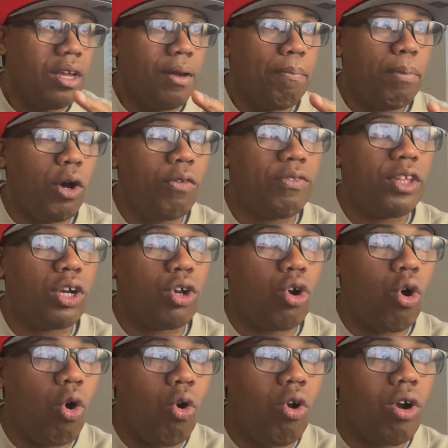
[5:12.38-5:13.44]
Both the
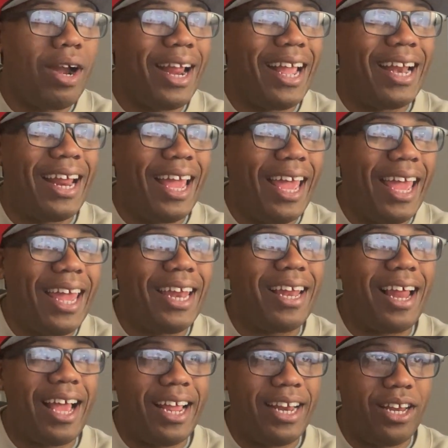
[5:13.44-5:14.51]
core and
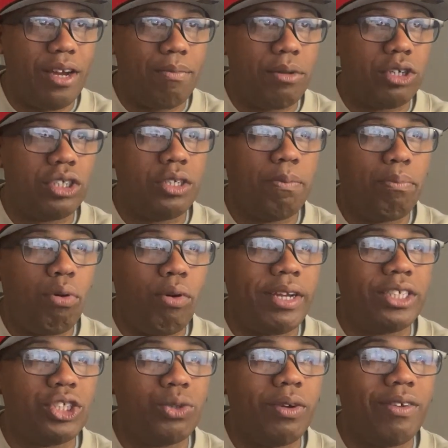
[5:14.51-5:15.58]
headline numbers
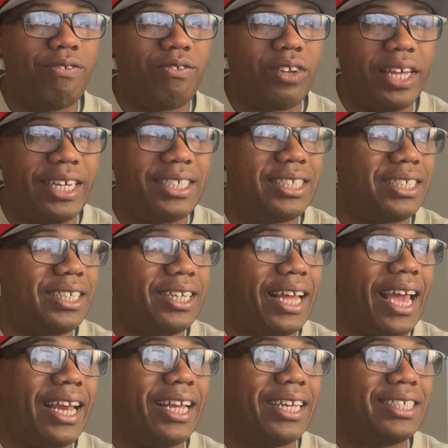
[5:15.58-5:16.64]
point to inflation
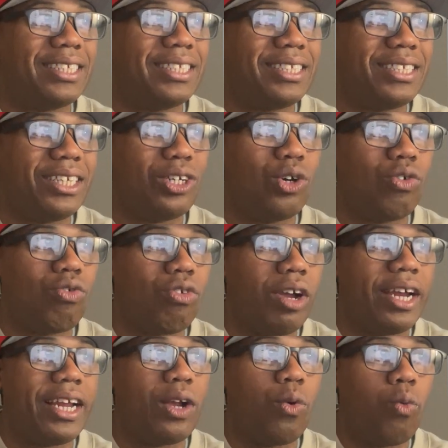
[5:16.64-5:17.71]
that is still
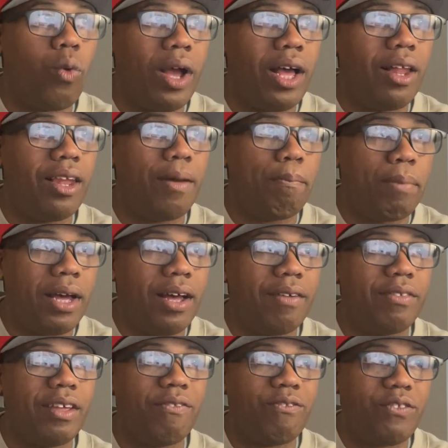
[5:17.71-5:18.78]
running well
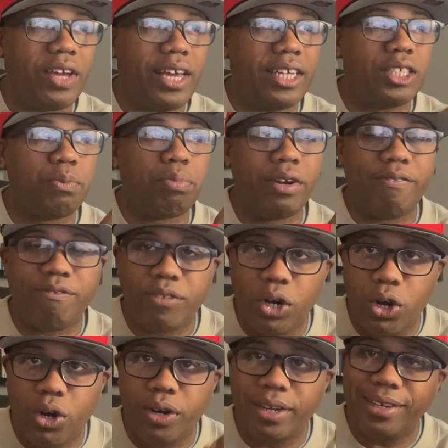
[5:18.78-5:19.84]
above the Fed's
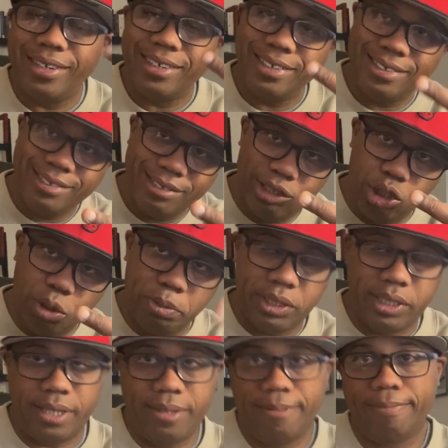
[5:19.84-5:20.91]
preferred
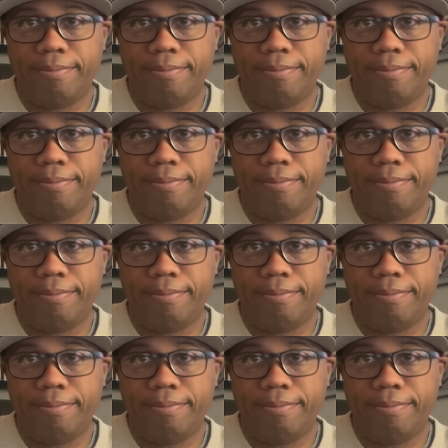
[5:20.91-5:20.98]
2%.